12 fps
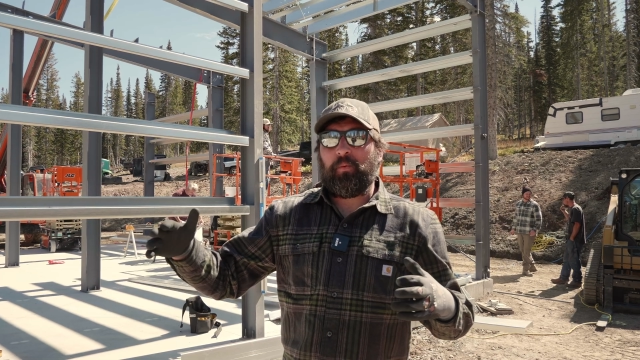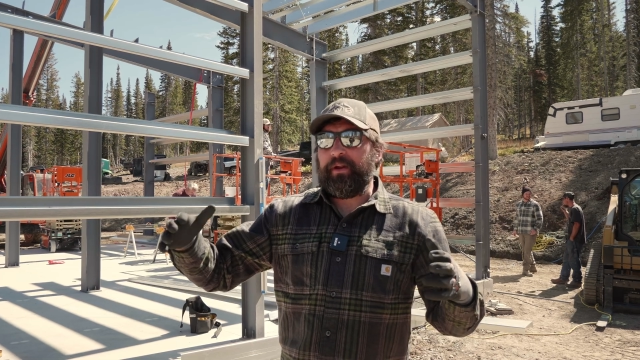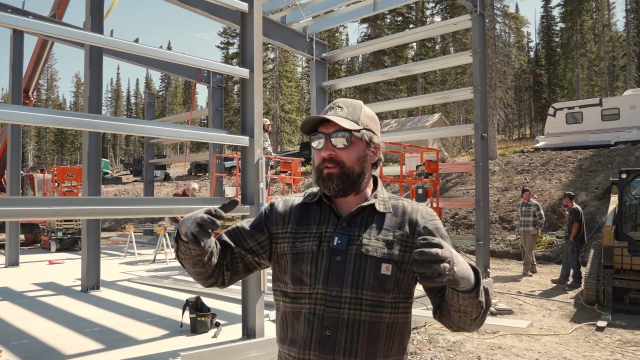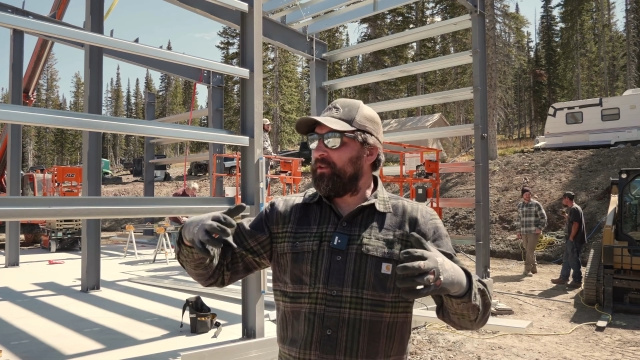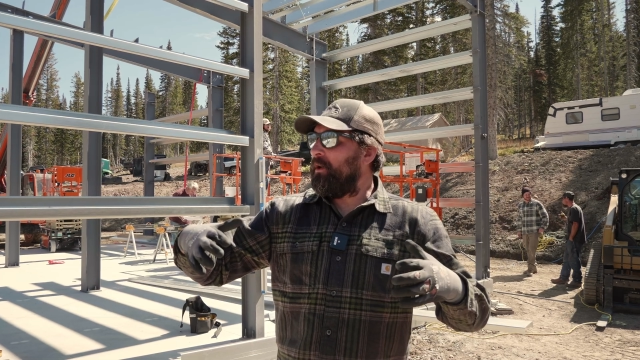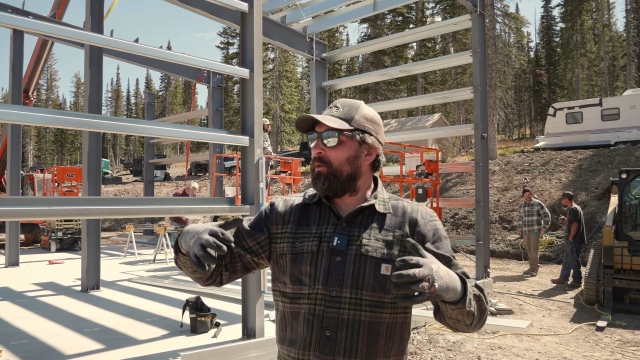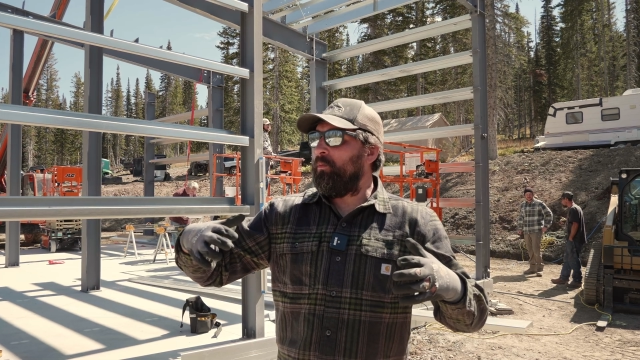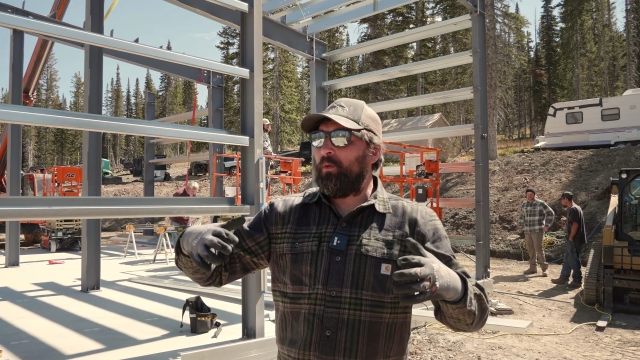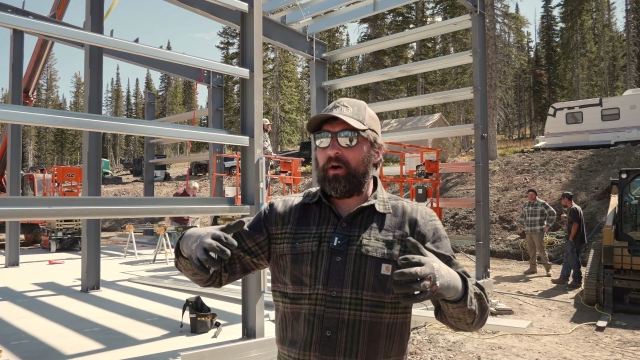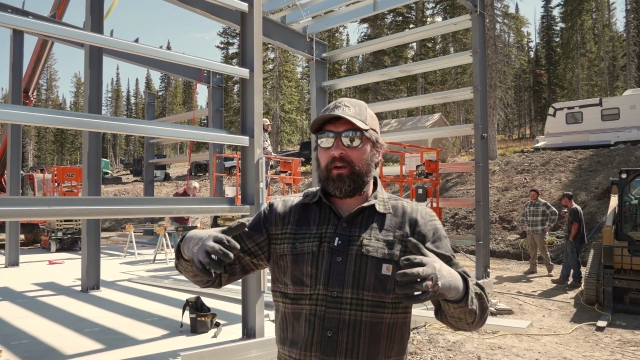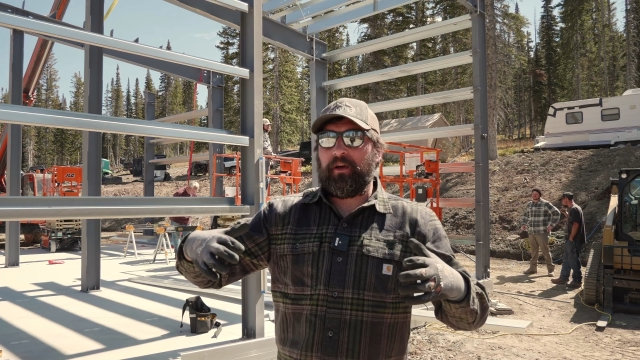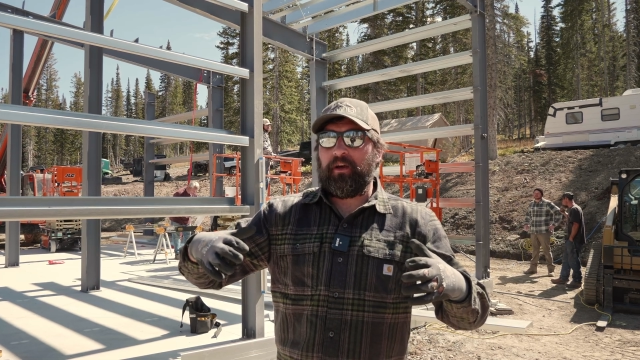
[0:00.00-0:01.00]
We don't
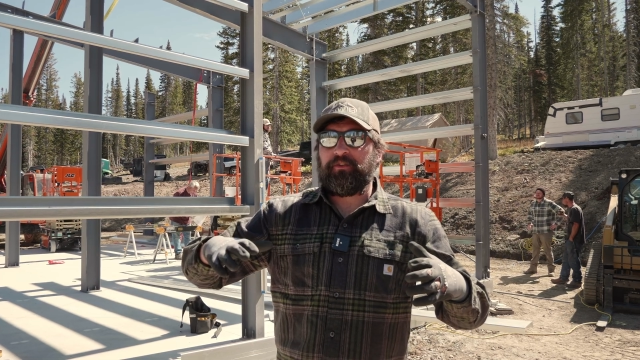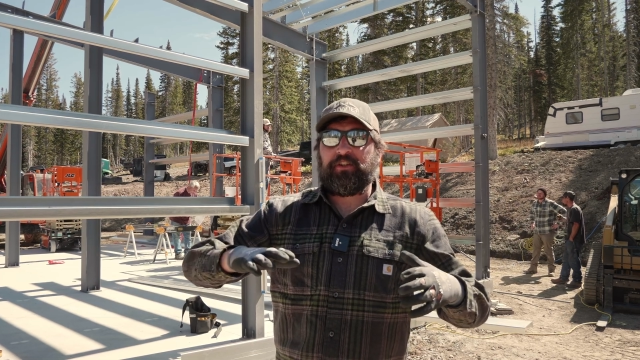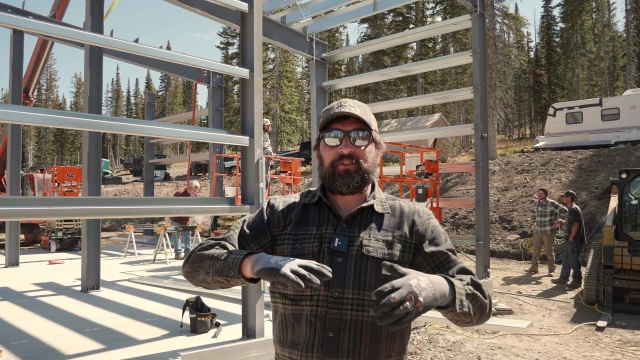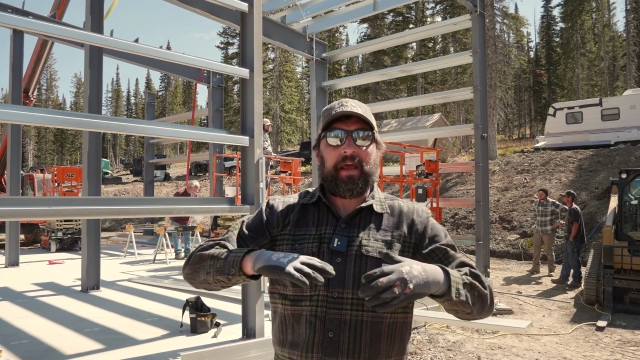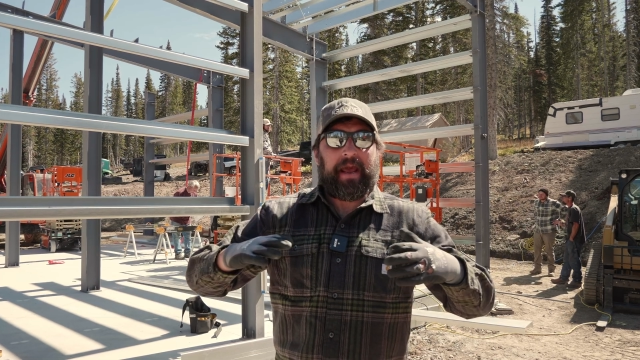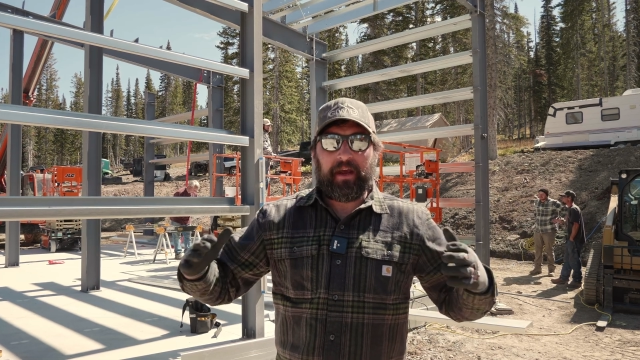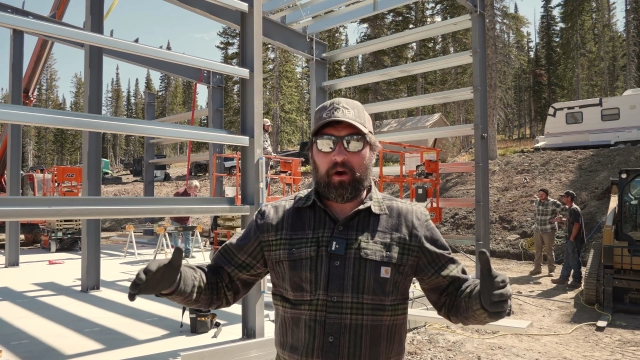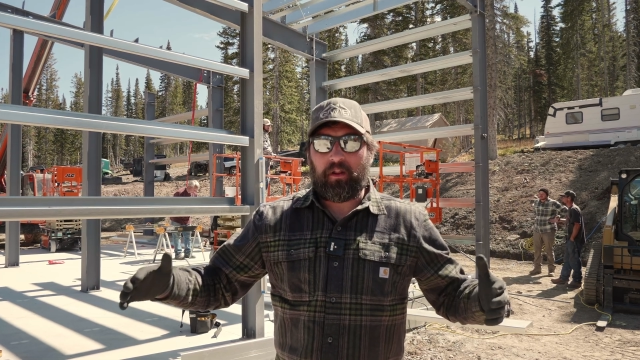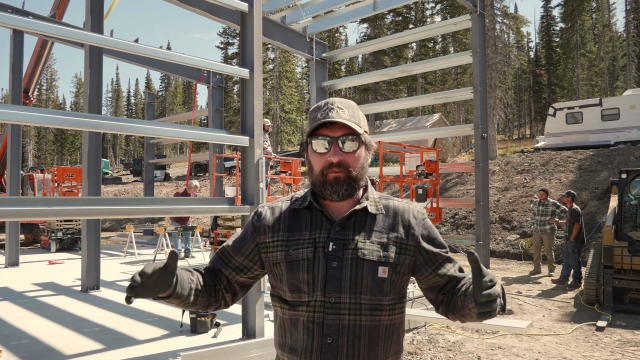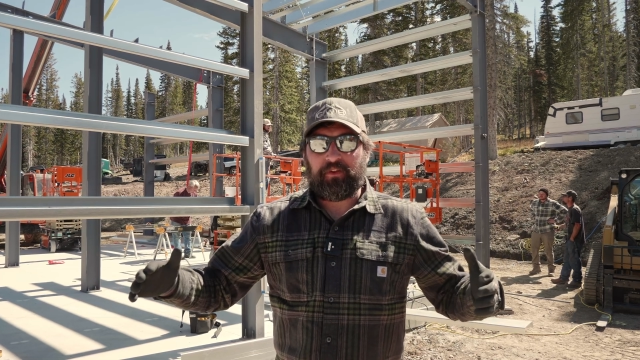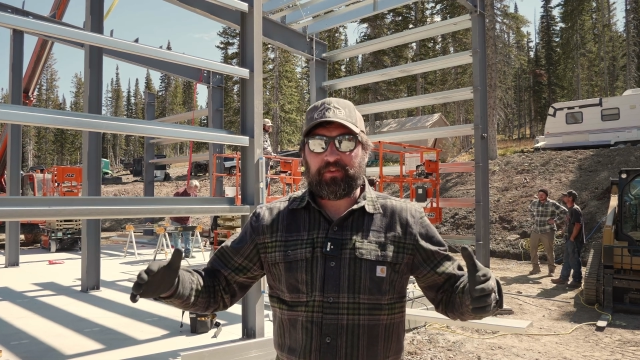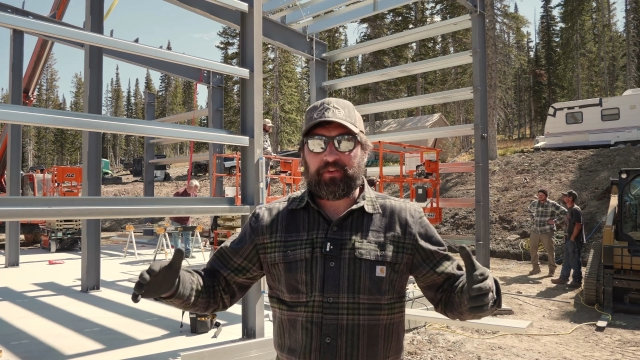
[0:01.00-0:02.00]
want to just hang
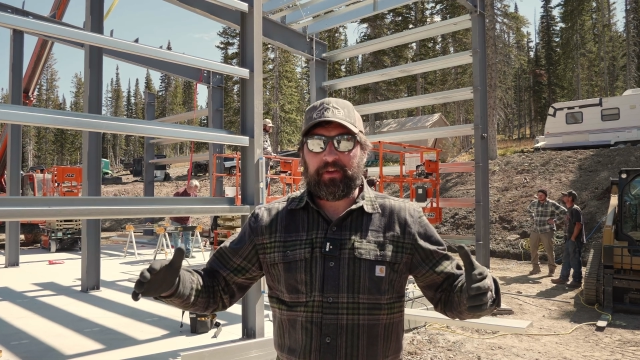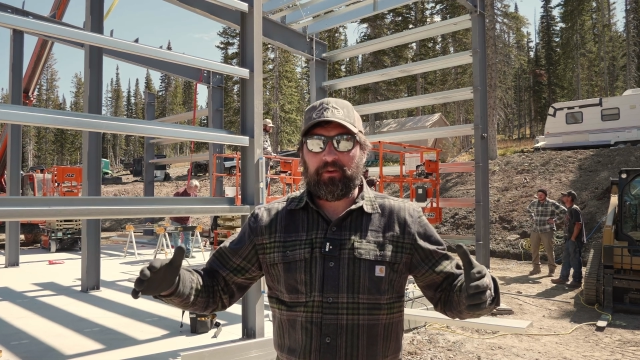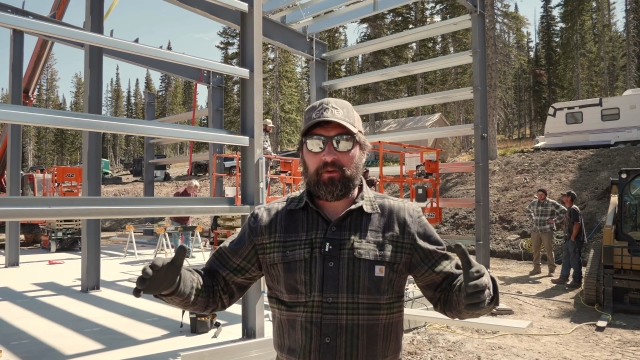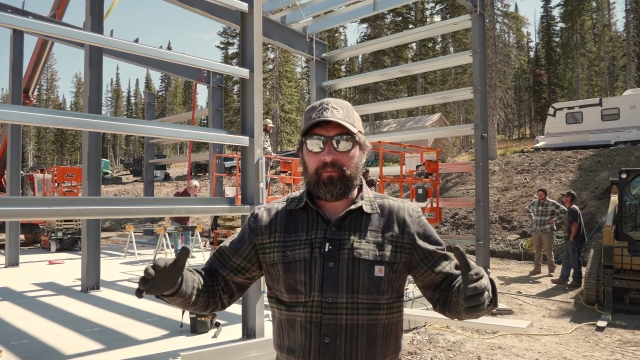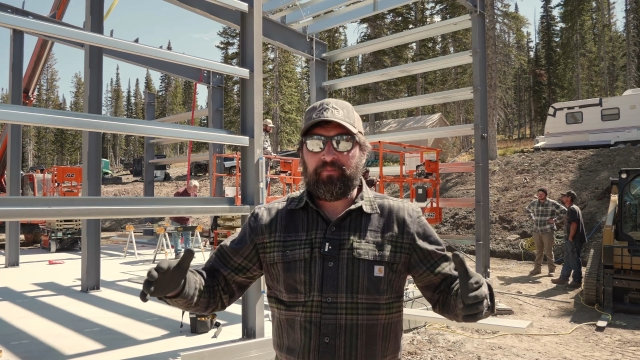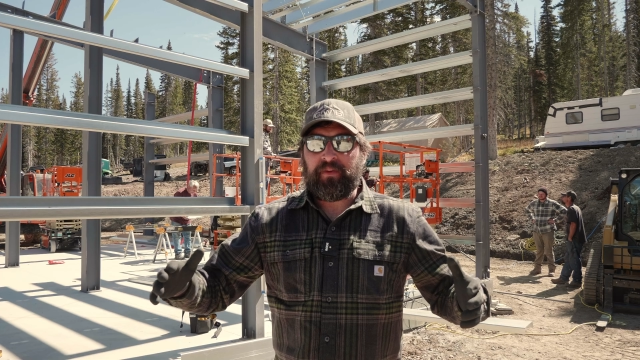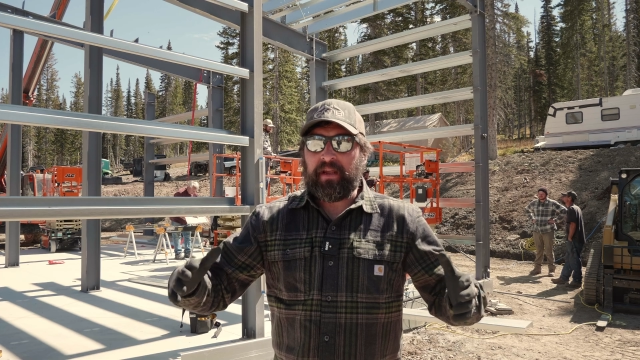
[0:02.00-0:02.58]
all of the steel